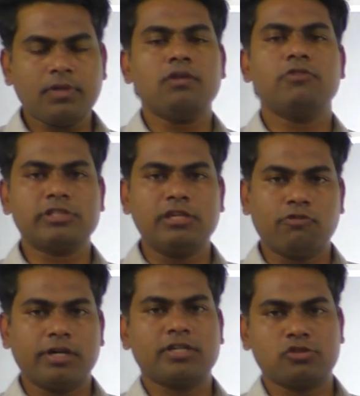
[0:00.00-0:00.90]
Firstly,
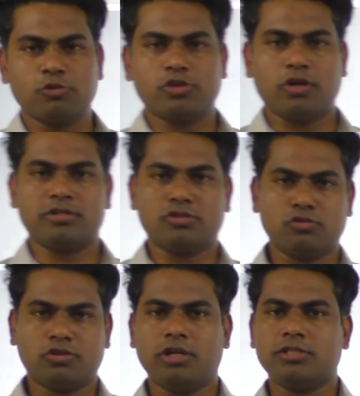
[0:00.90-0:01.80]
what is Sociology?
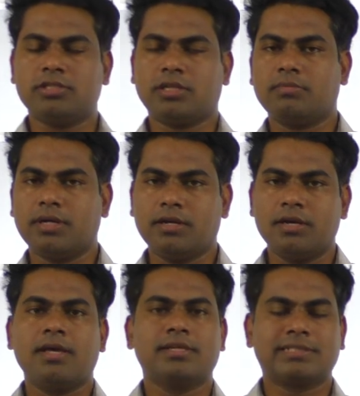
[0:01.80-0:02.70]
Sociology is nothing but
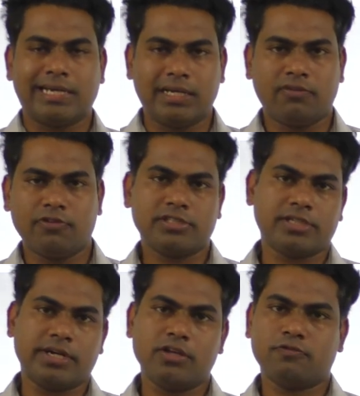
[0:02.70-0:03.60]
scientific
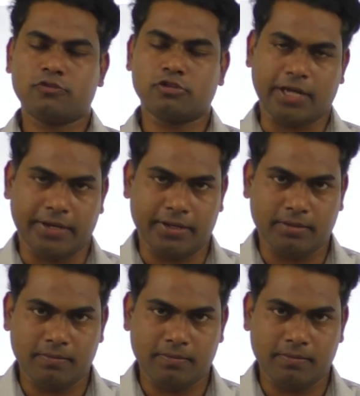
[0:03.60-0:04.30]
study of society.